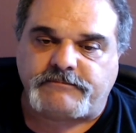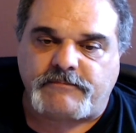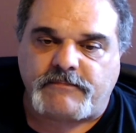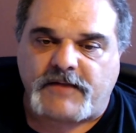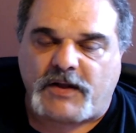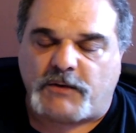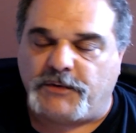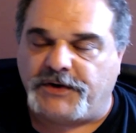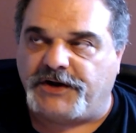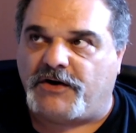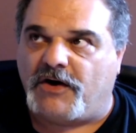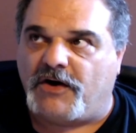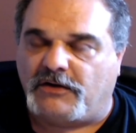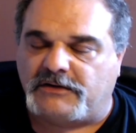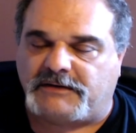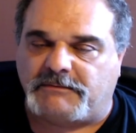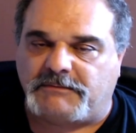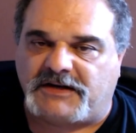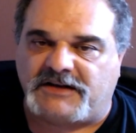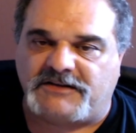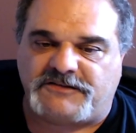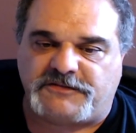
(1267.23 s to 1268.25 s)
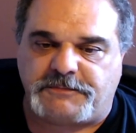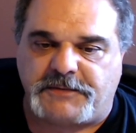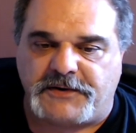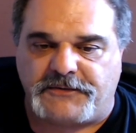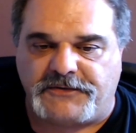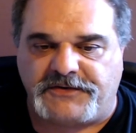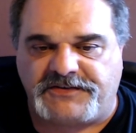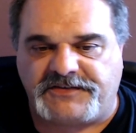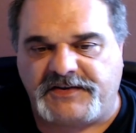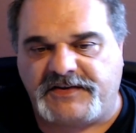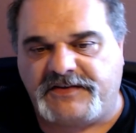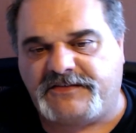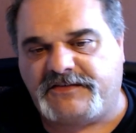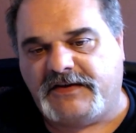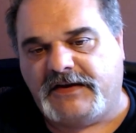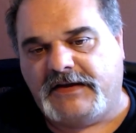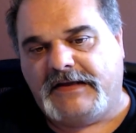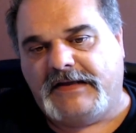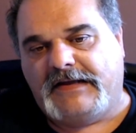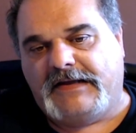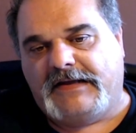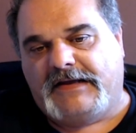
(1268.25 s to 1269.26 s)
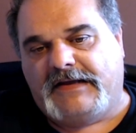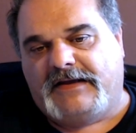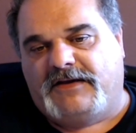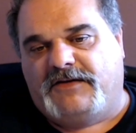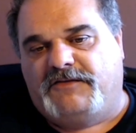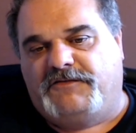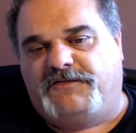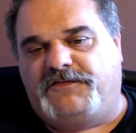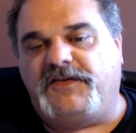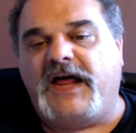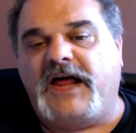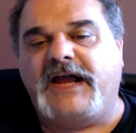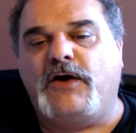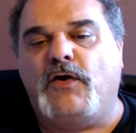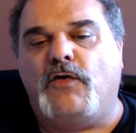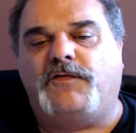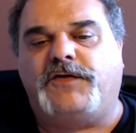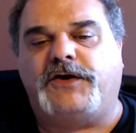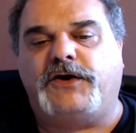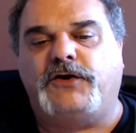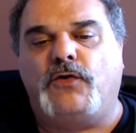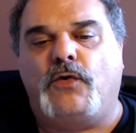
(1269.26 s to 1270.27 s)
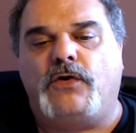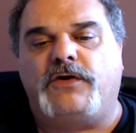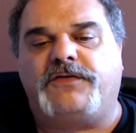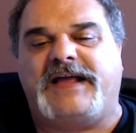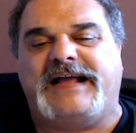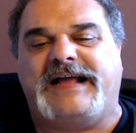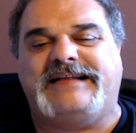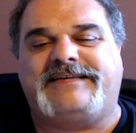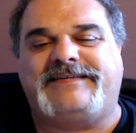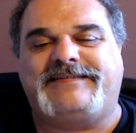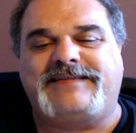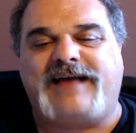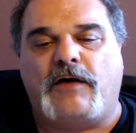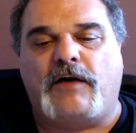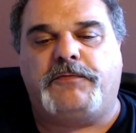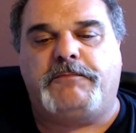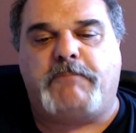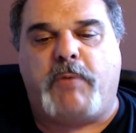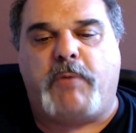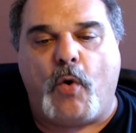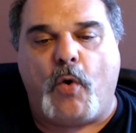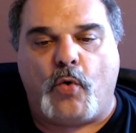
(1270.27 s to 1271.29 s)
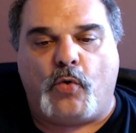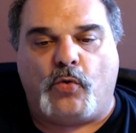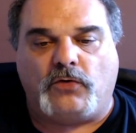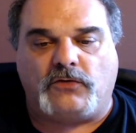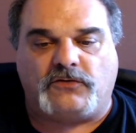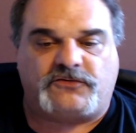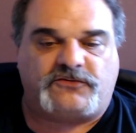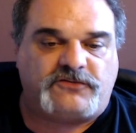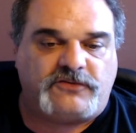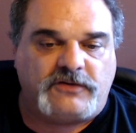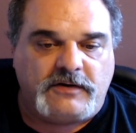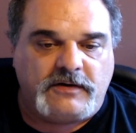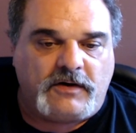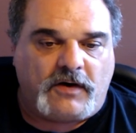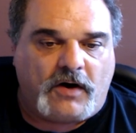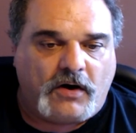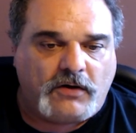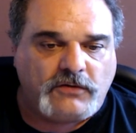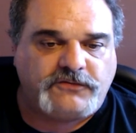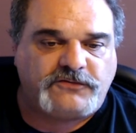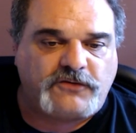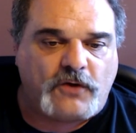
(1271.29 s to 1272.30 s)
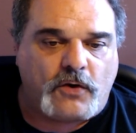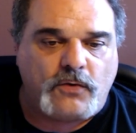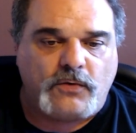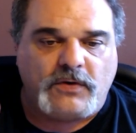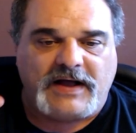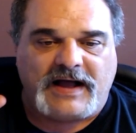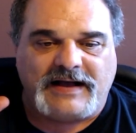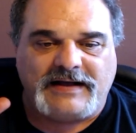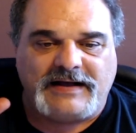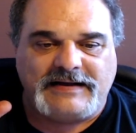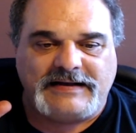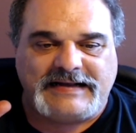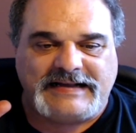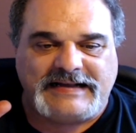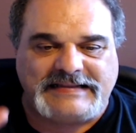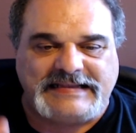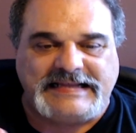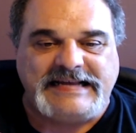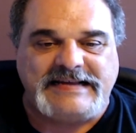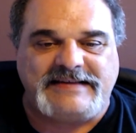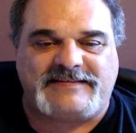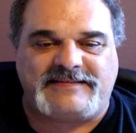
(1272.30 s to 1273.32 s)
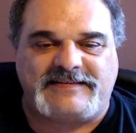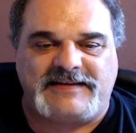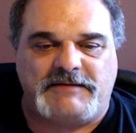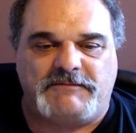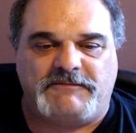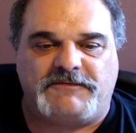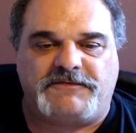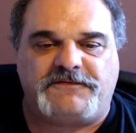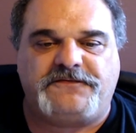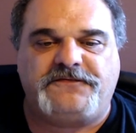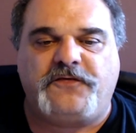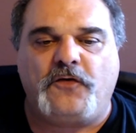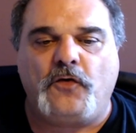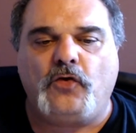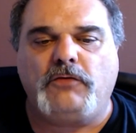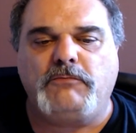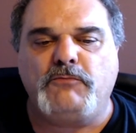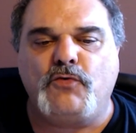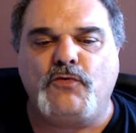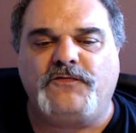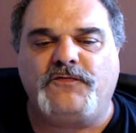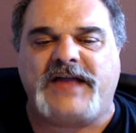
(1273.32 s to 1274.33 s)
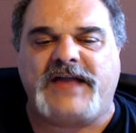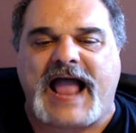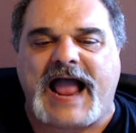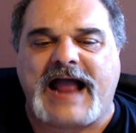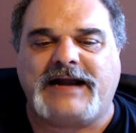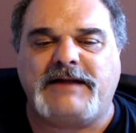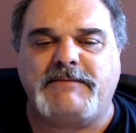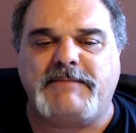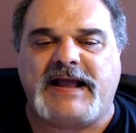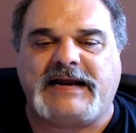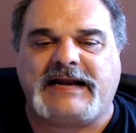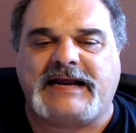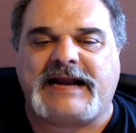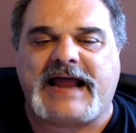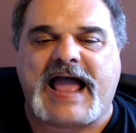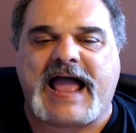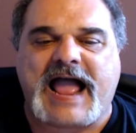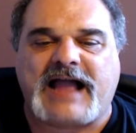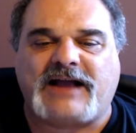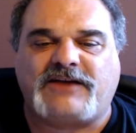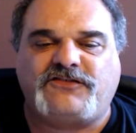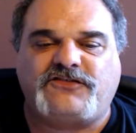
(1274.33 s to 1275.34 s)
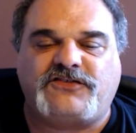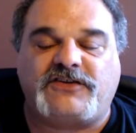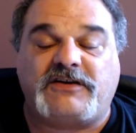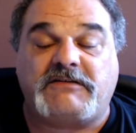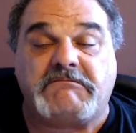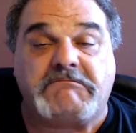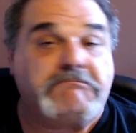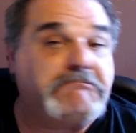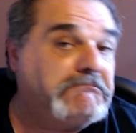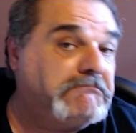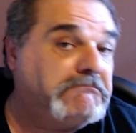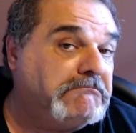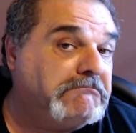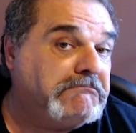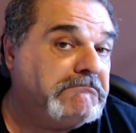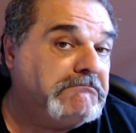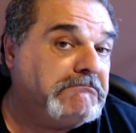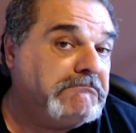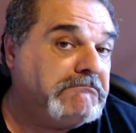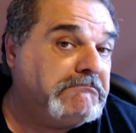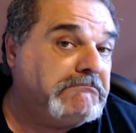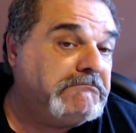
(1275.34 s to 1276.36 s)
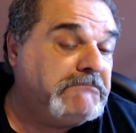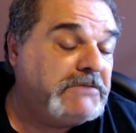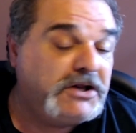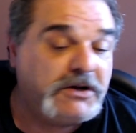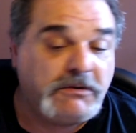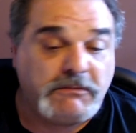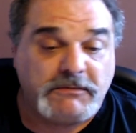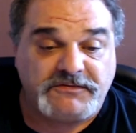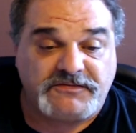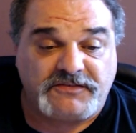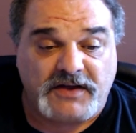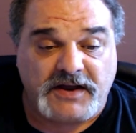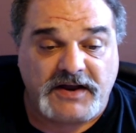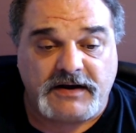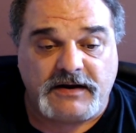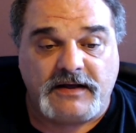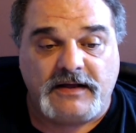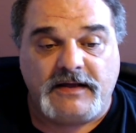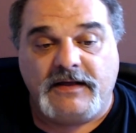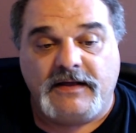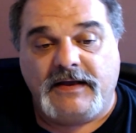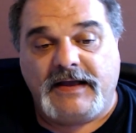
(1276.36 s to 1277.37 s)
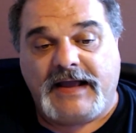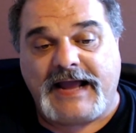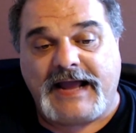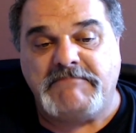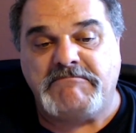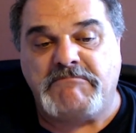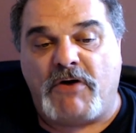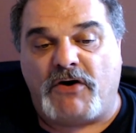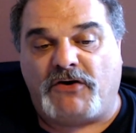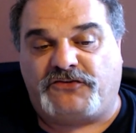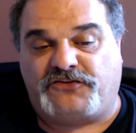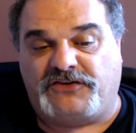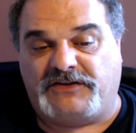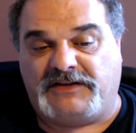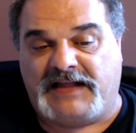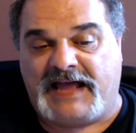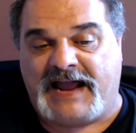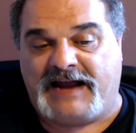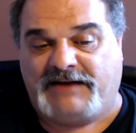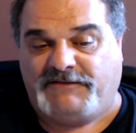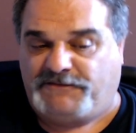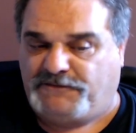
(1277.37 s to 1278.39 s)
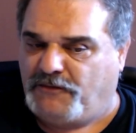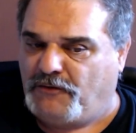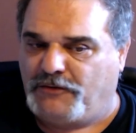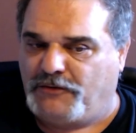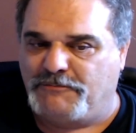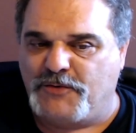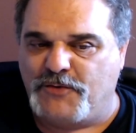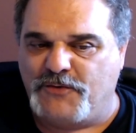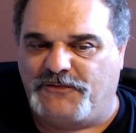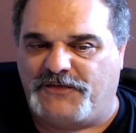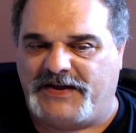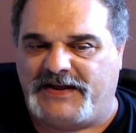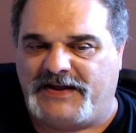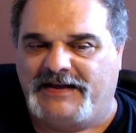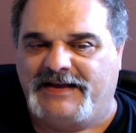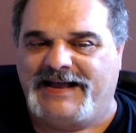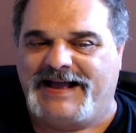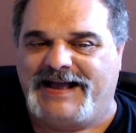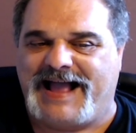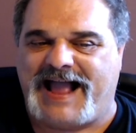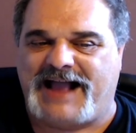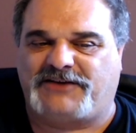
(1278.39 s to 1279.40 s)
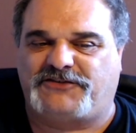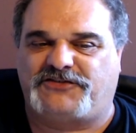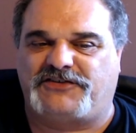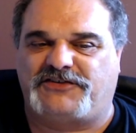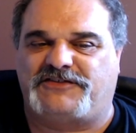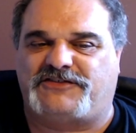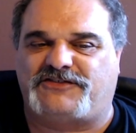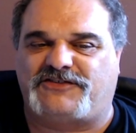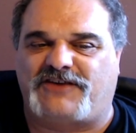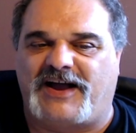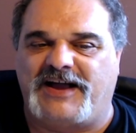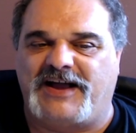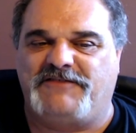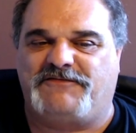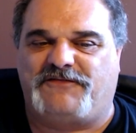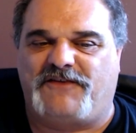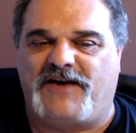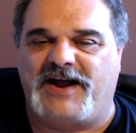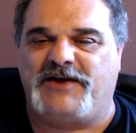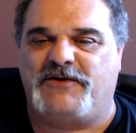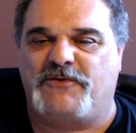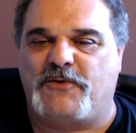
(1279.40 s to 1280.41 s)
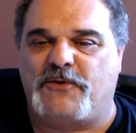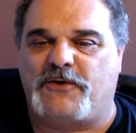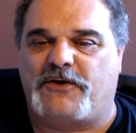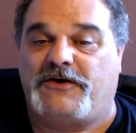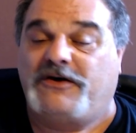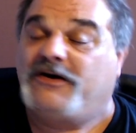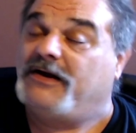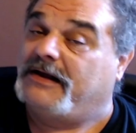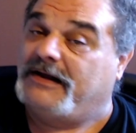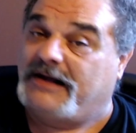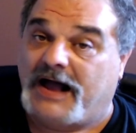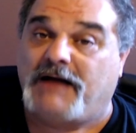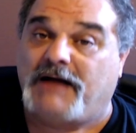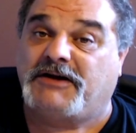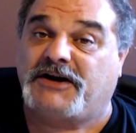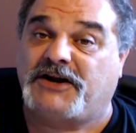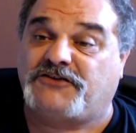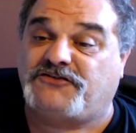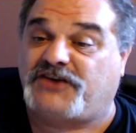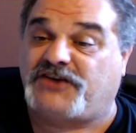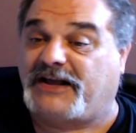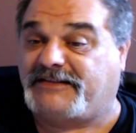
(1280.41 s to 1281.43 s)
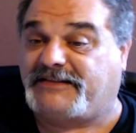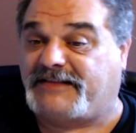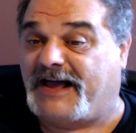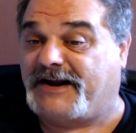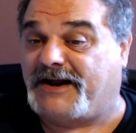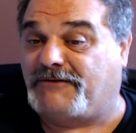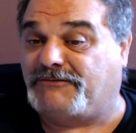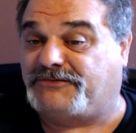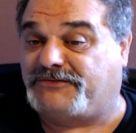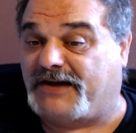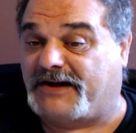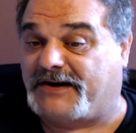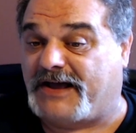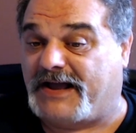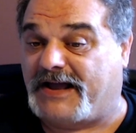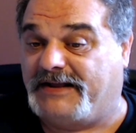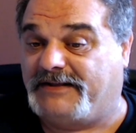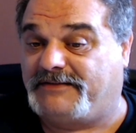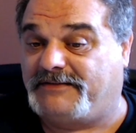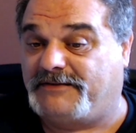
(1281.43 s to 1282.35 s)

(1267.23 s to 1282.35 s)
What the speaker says: what do you call them, conspiracies. Flying Over the North and South Poles. Also, Elysium, full movie animated action. You know what I'm saying? And Martian Land, full movie action sci-fi horror. I'm gonna check that out tonight.